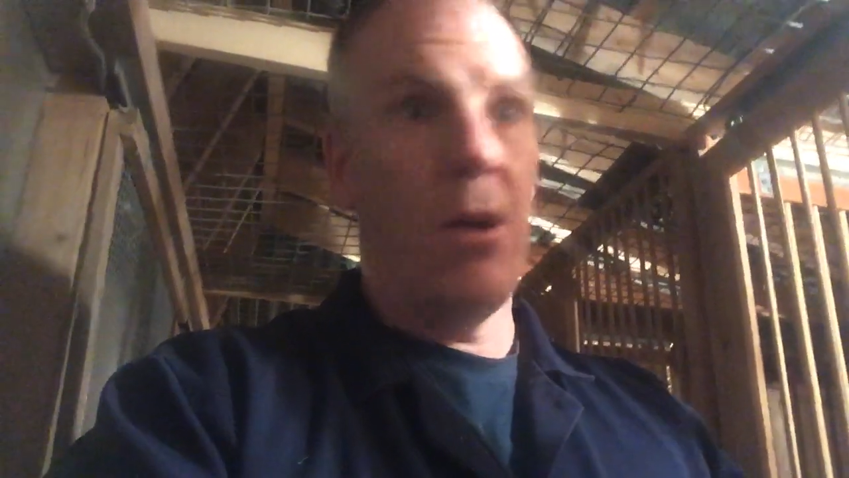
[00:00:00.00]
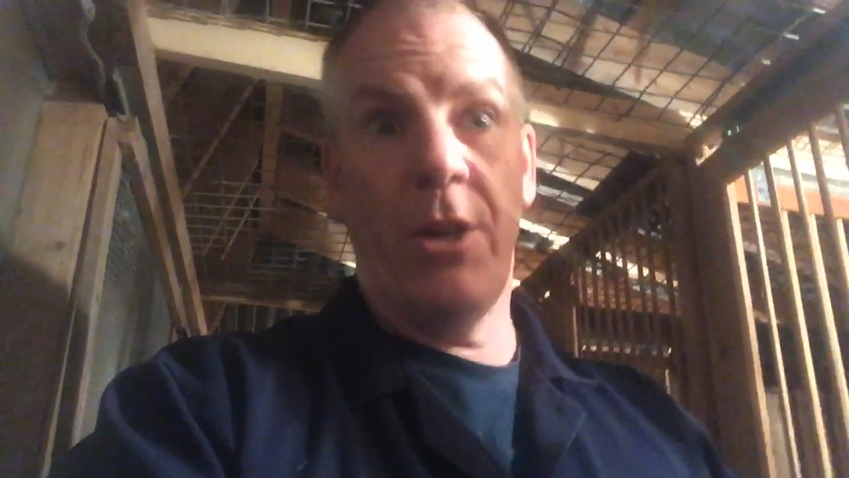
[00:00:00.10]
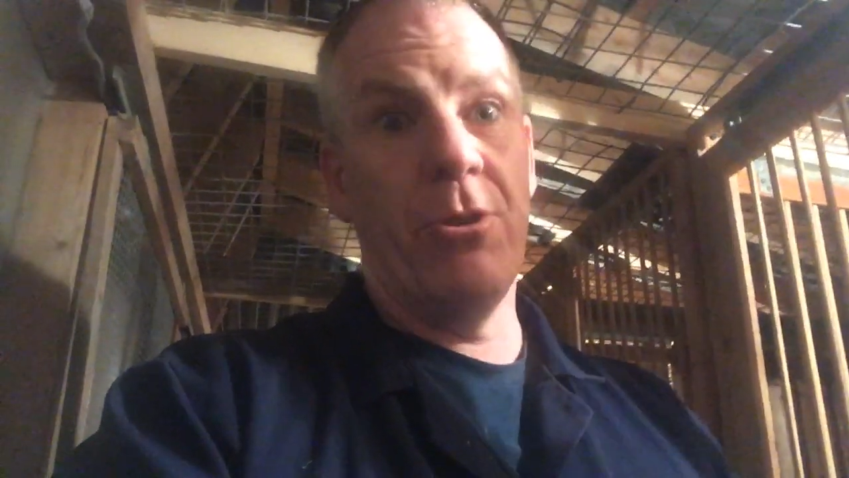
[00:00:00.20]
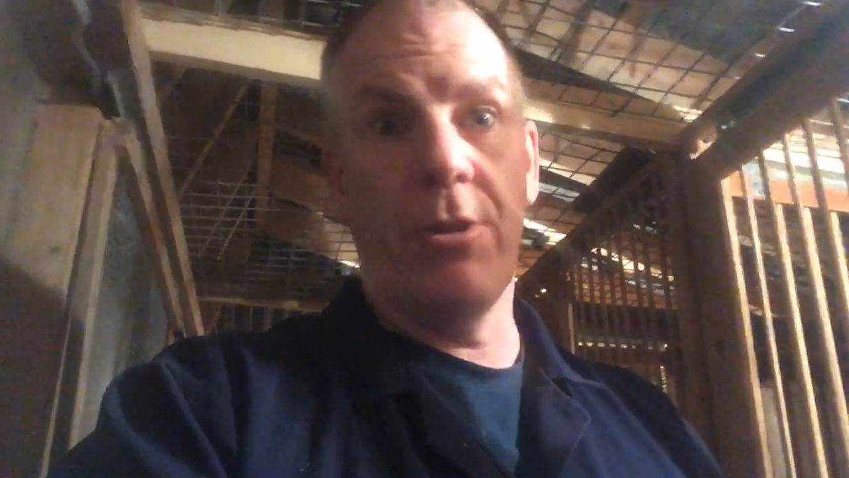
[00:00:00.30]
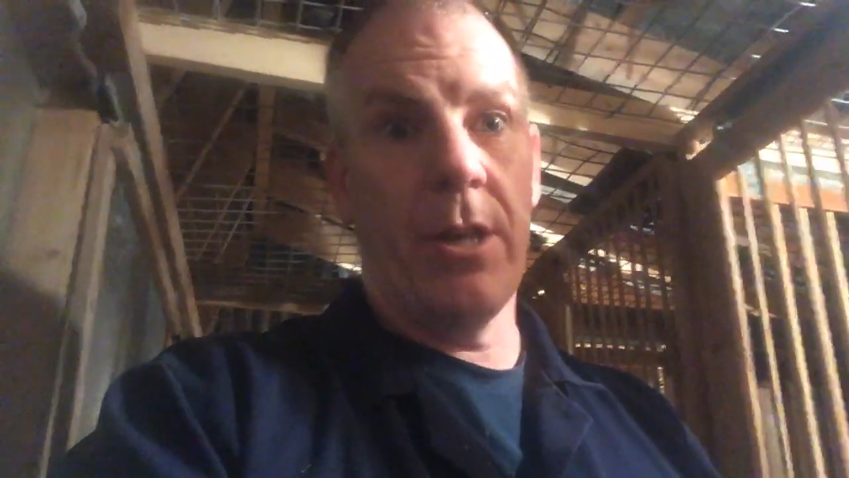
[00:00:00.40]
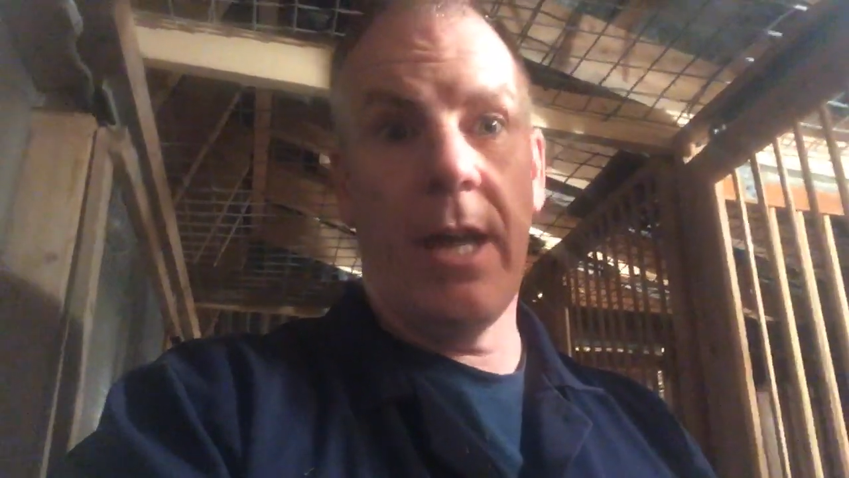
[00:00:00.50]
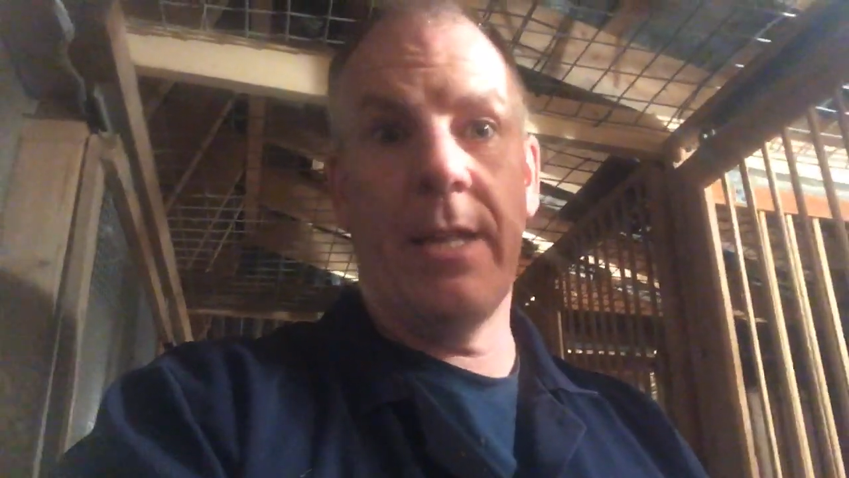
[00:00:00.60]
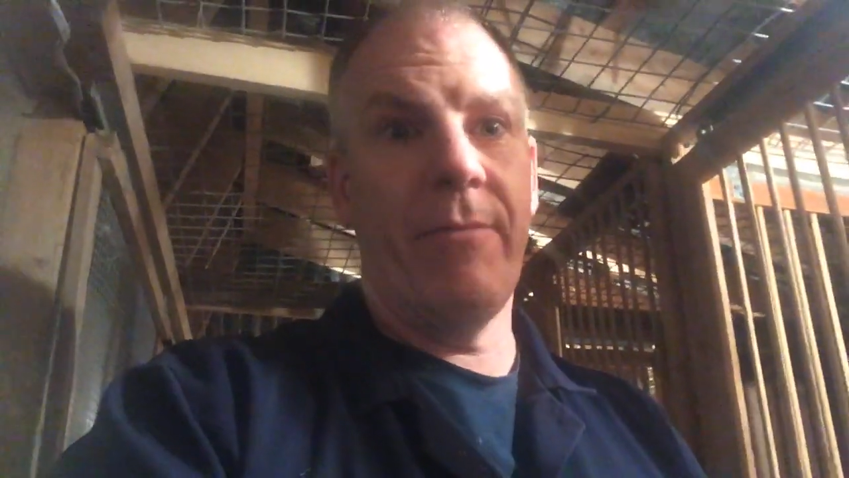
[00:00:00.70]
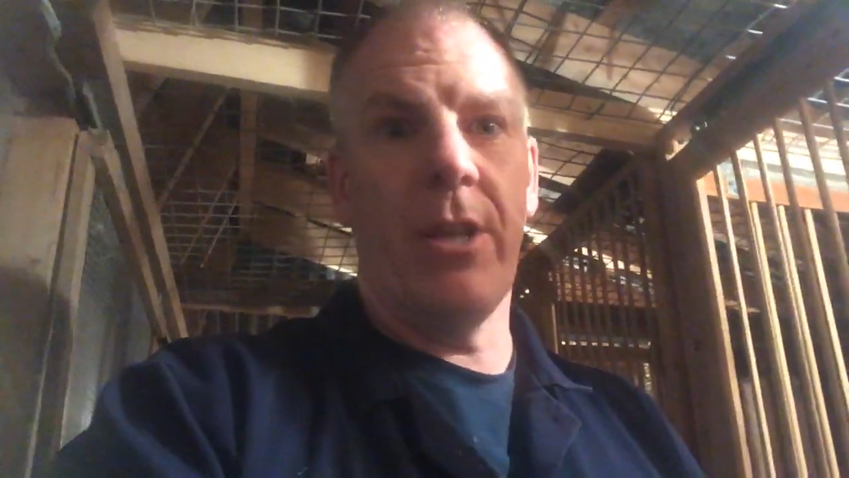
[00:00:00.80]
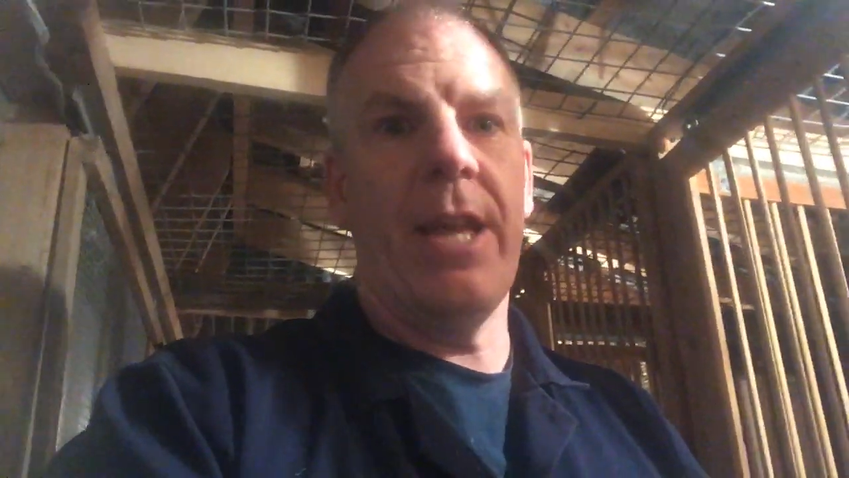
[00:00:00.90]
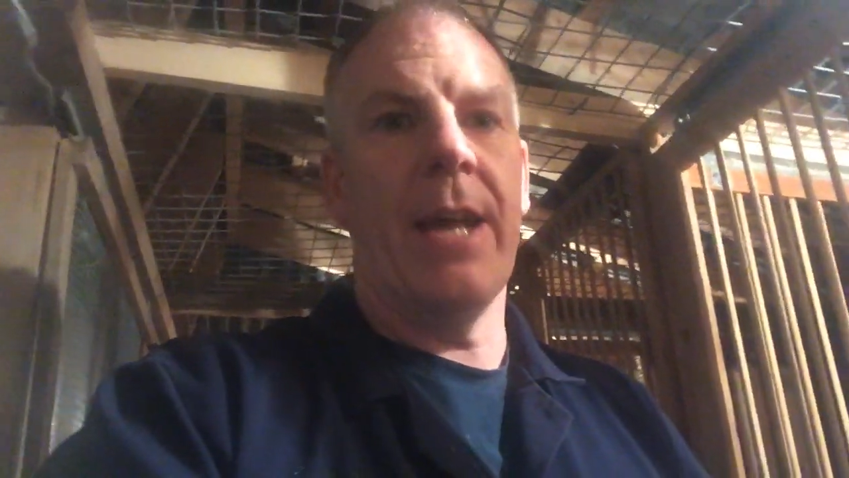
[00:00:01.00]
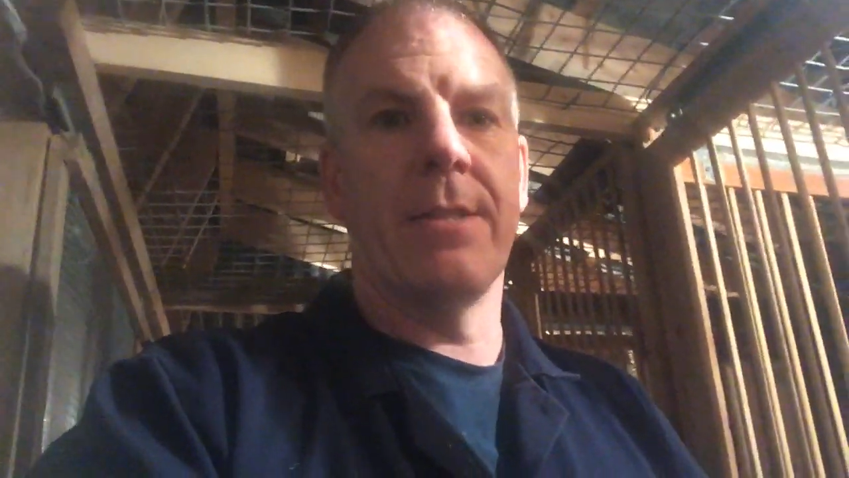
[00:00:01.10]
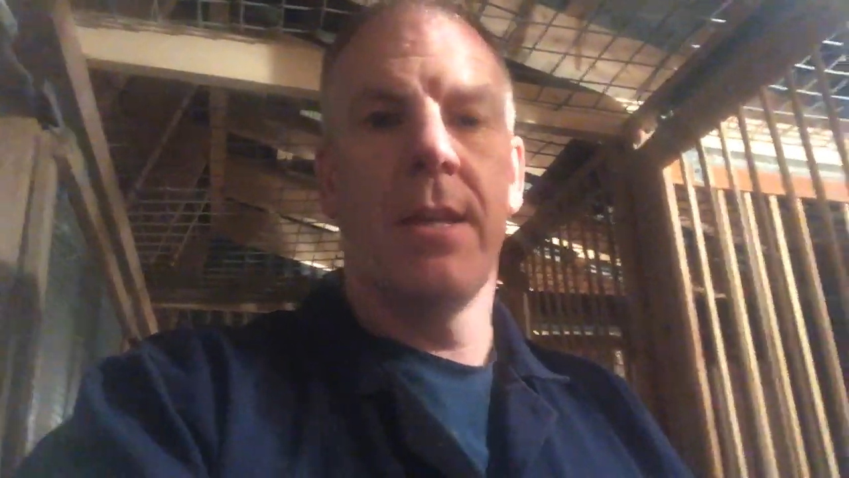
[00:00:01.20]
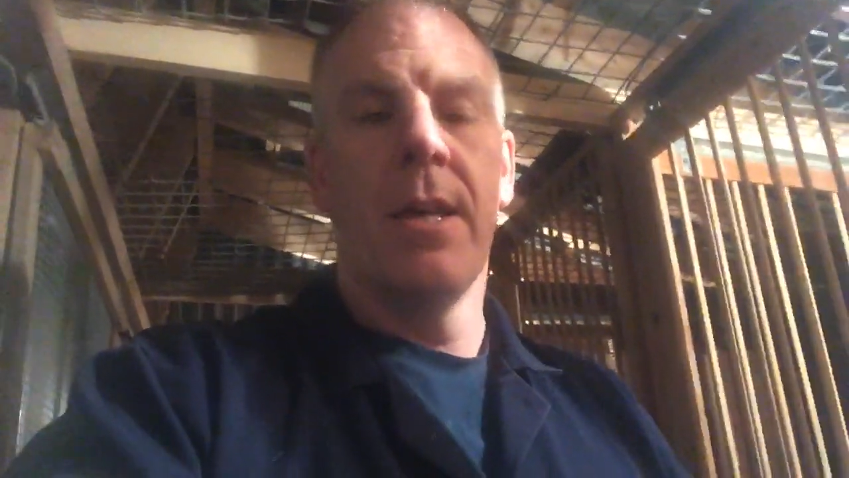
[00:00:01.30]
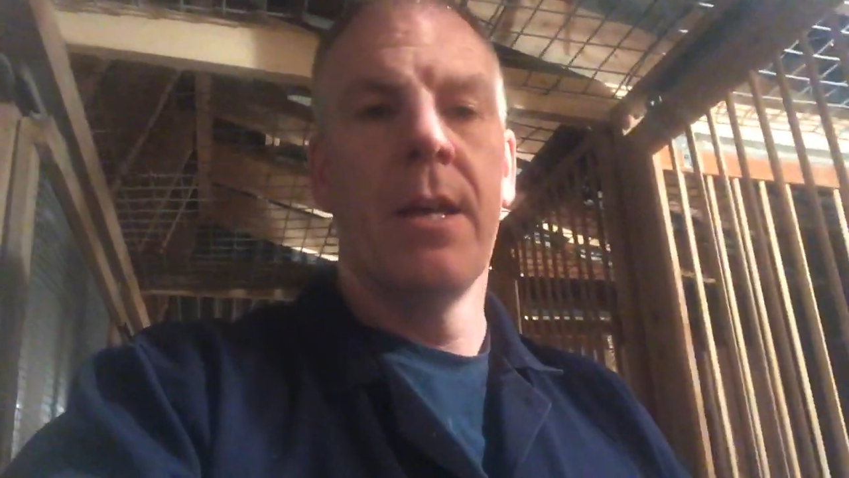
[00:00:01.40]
I hadn't even got any eggs.